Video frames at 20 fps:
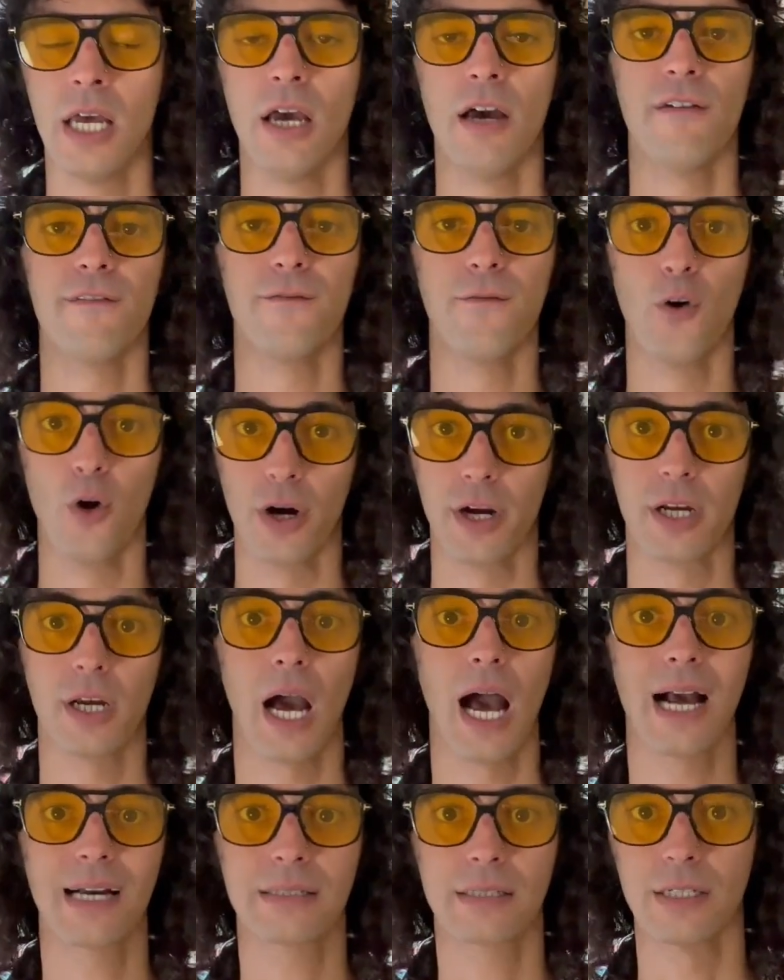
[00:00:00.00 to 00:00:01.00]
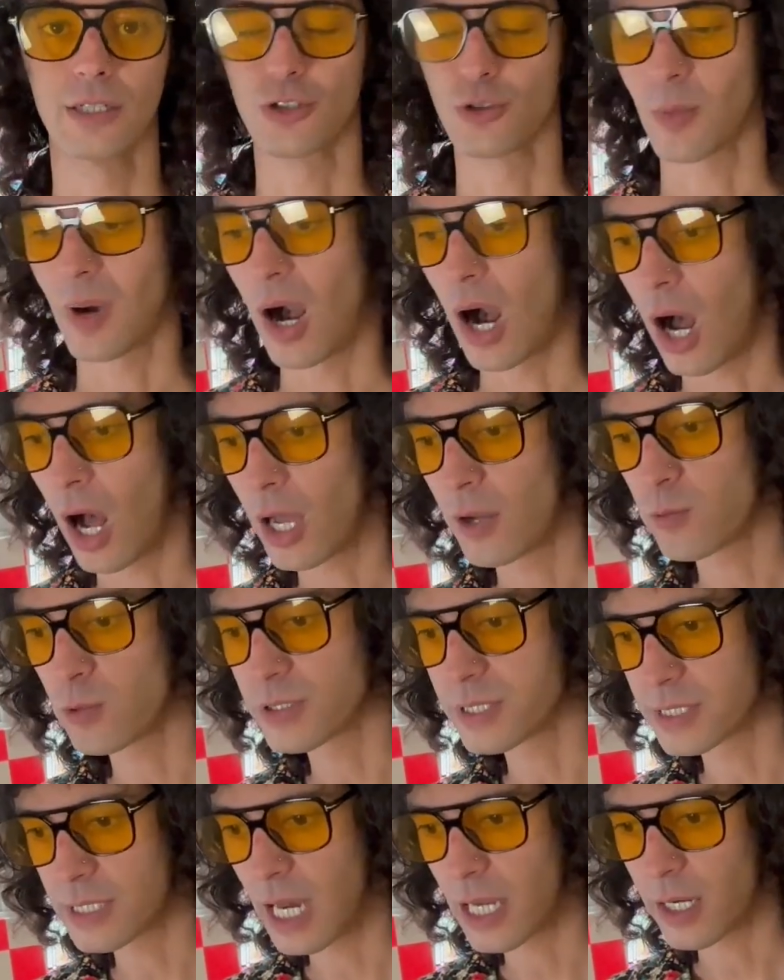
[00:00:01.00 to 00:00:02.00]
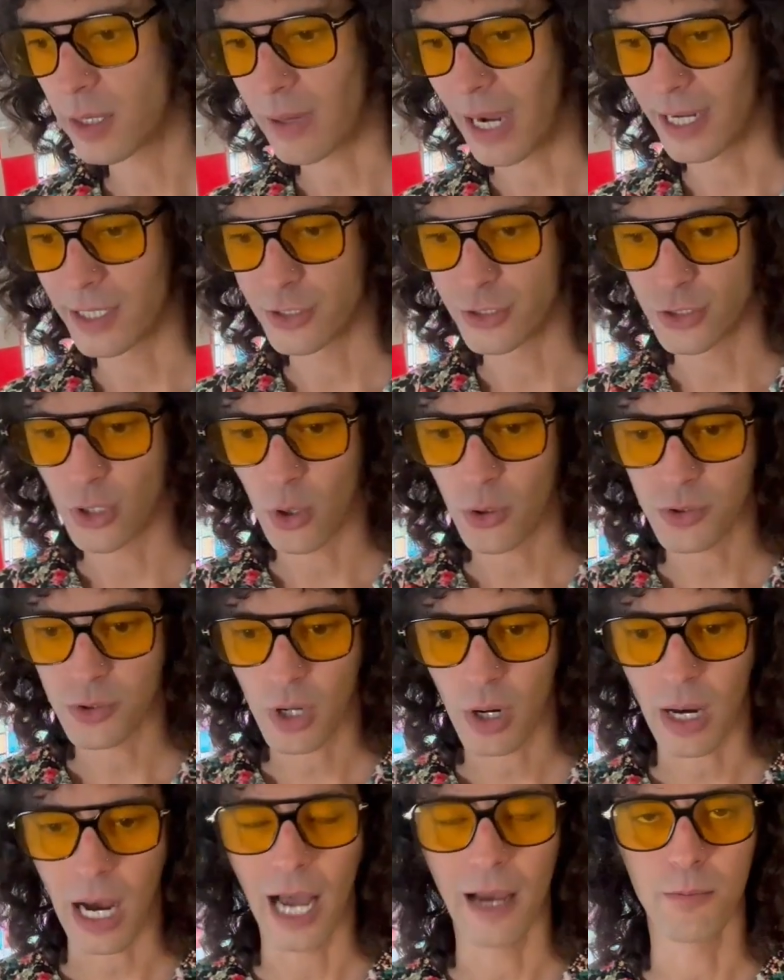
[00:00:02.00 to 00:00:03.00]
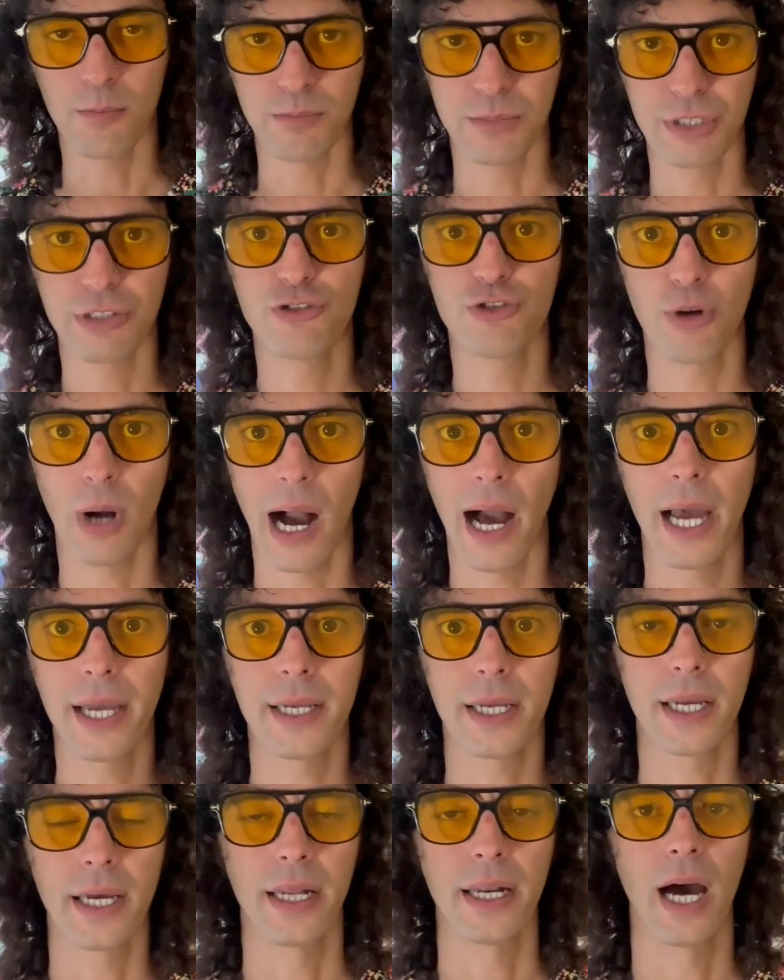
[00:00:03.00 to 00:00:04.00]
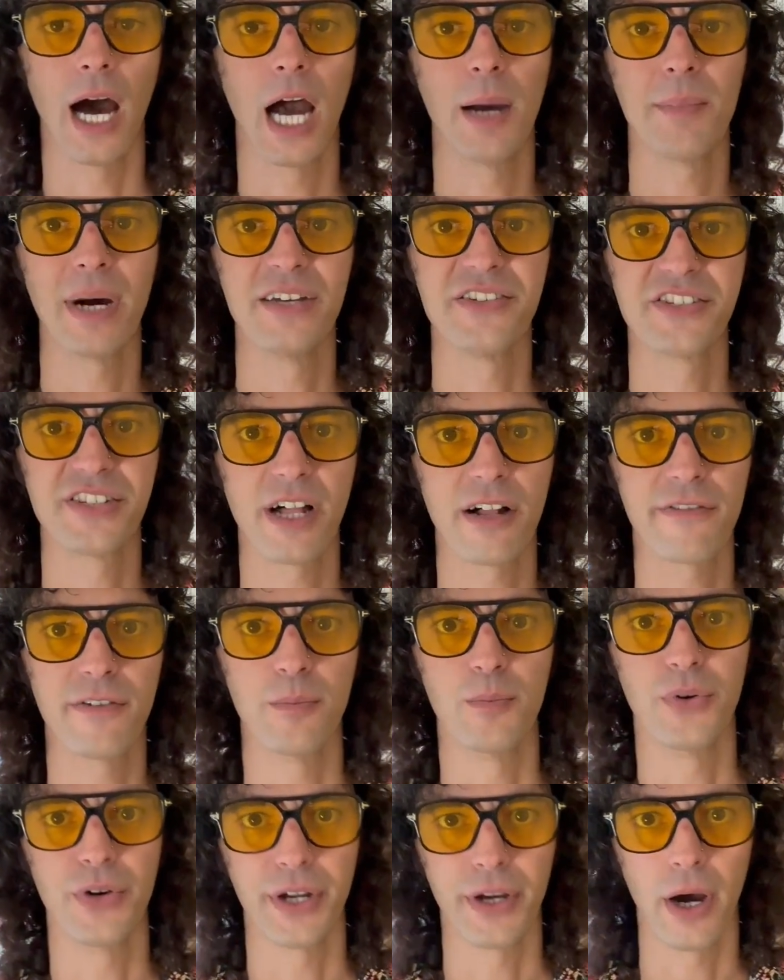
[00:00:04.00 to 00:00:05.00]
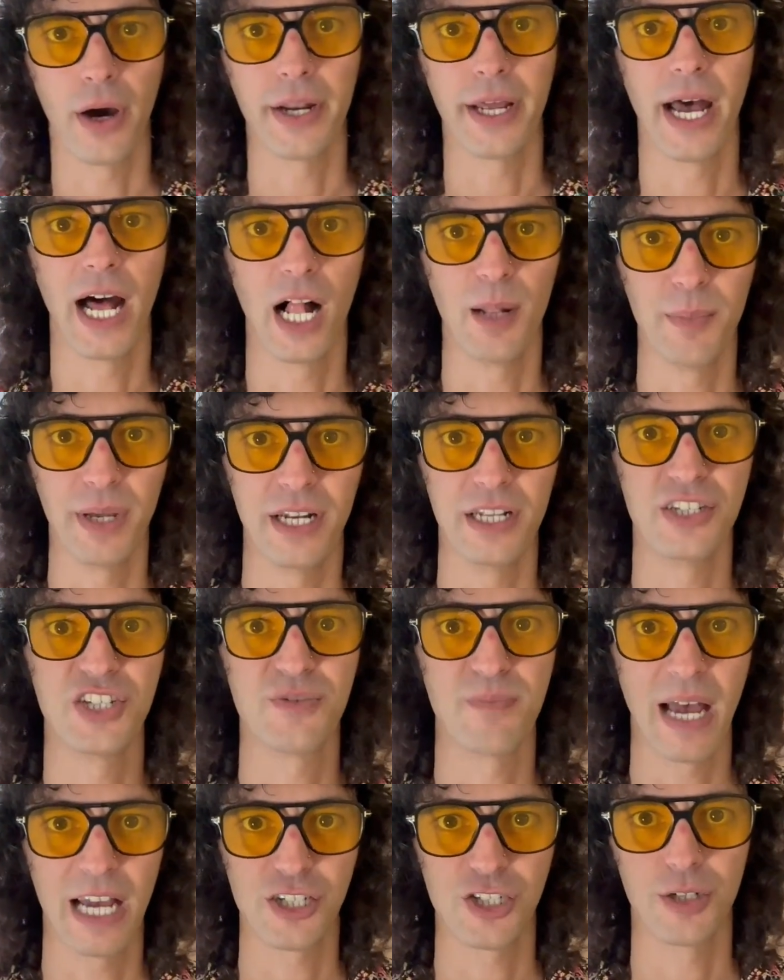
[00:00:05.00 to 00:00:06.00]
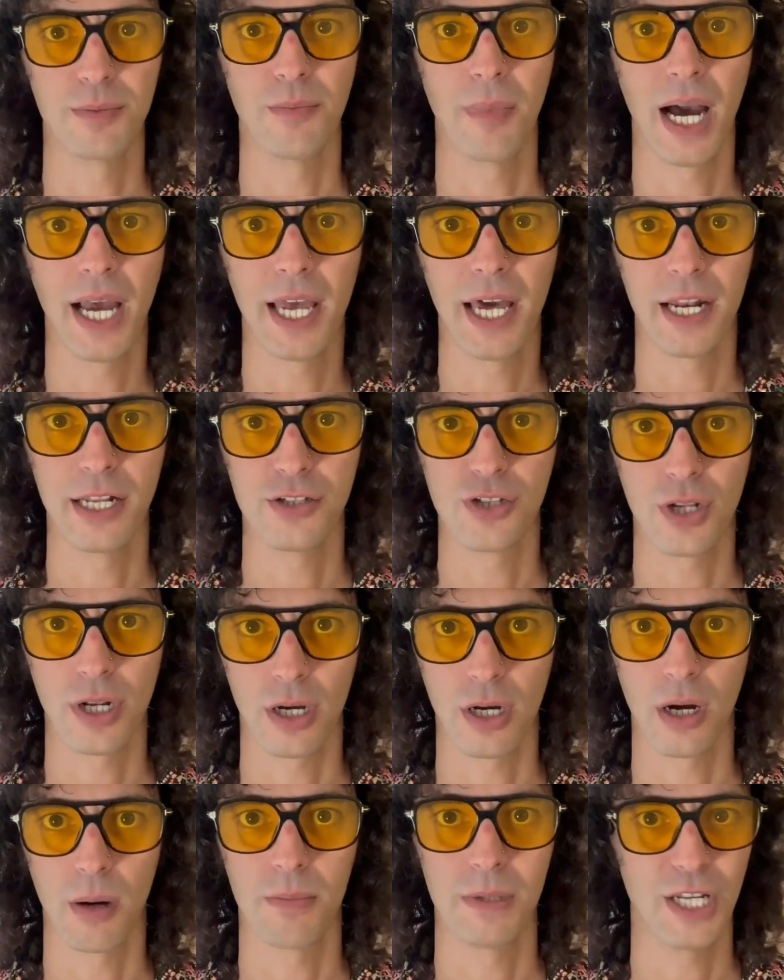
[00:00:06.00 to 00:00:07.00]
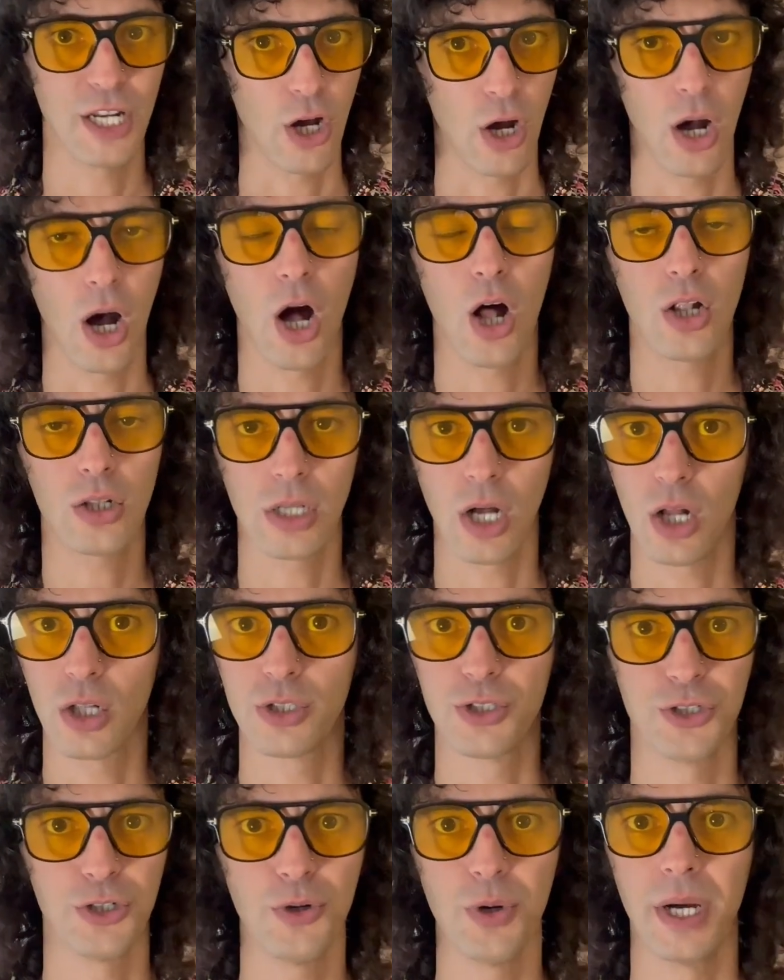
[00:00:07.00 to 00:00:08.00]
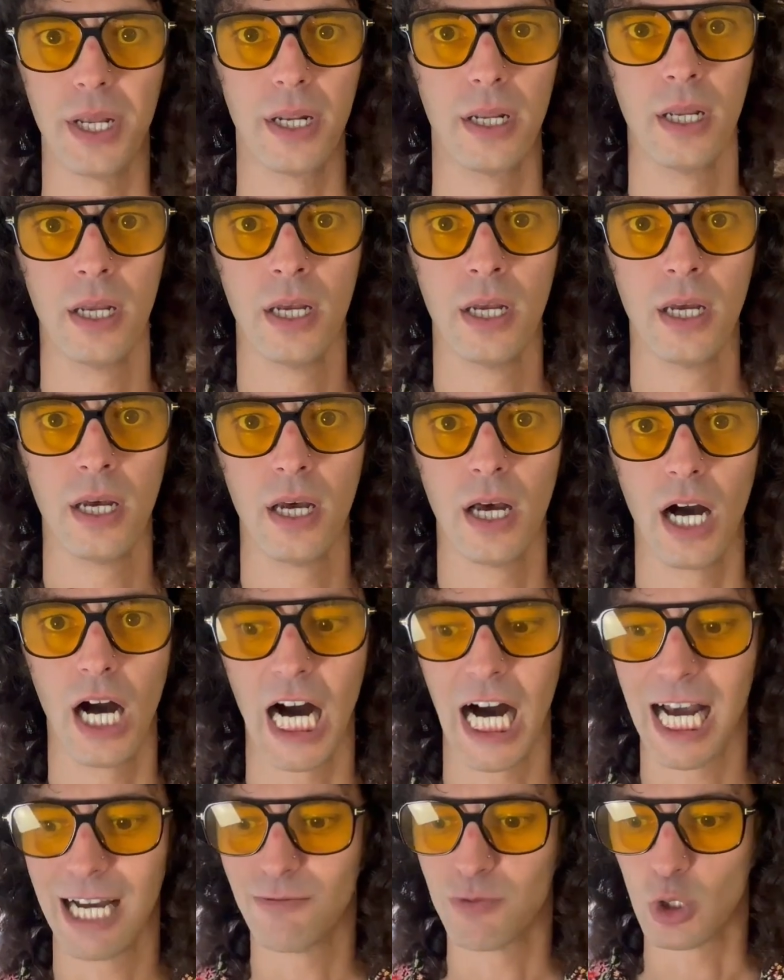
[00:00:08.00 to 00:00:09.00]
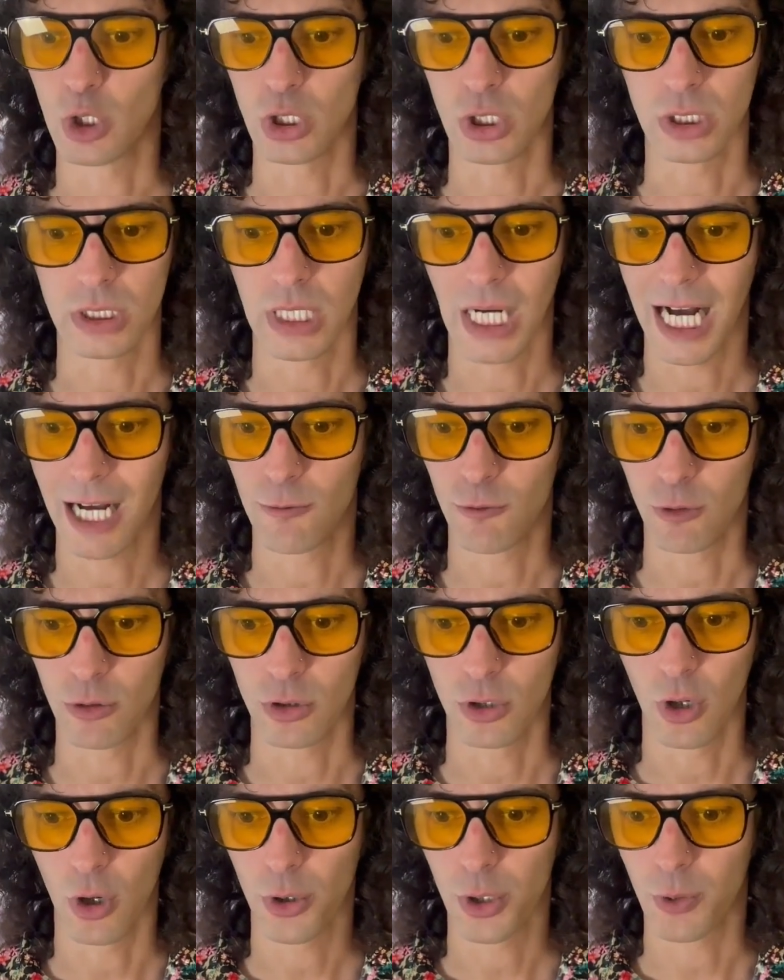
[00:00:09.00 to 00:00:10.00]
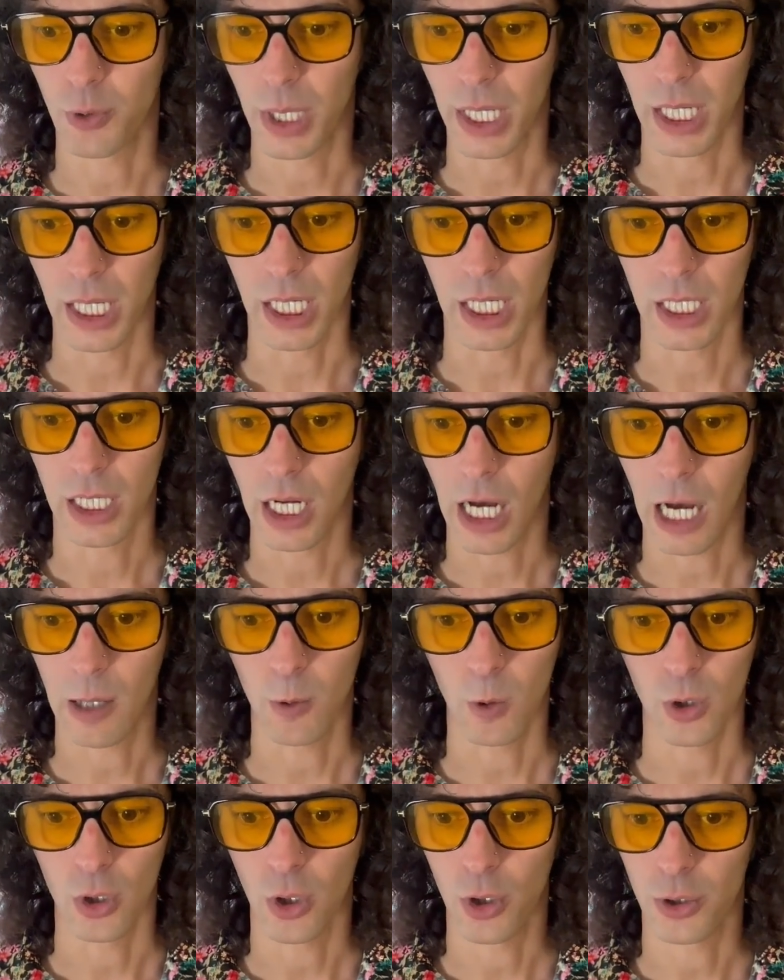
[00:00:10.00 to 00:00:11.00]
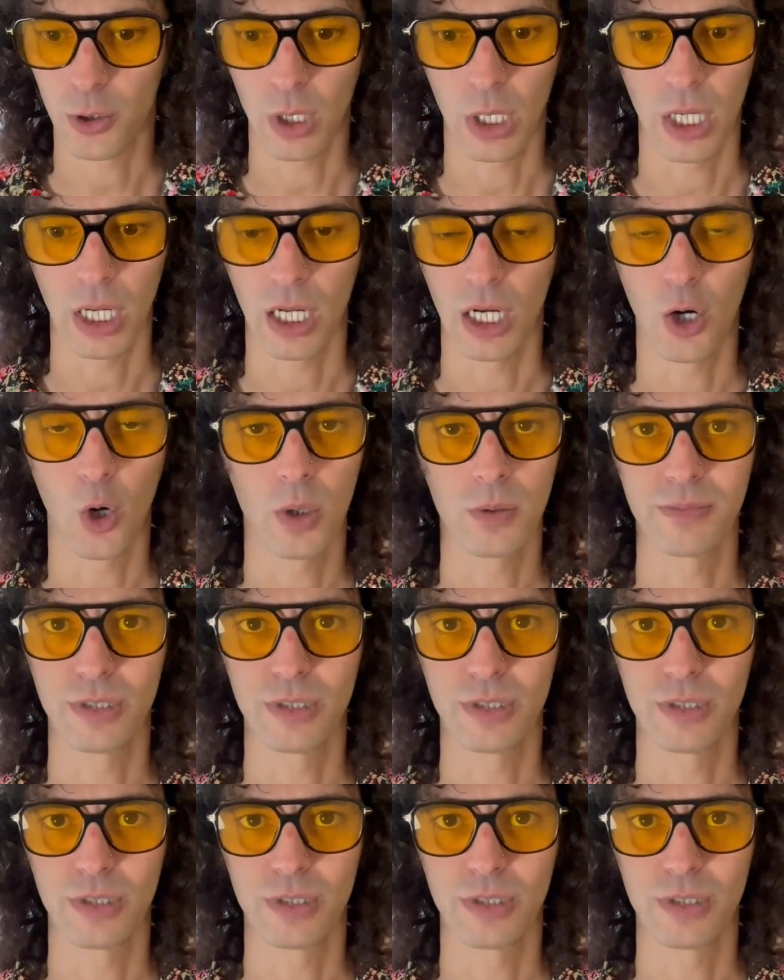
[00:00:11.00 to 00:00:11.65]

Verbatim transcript: Foreign cock syndrome. I will sign up. I don't know. I'm trying again. I myself am putting on a helmet and smashing my head into the cup. You know, I'll, I'll do it. I will, I will go to a, I will go to a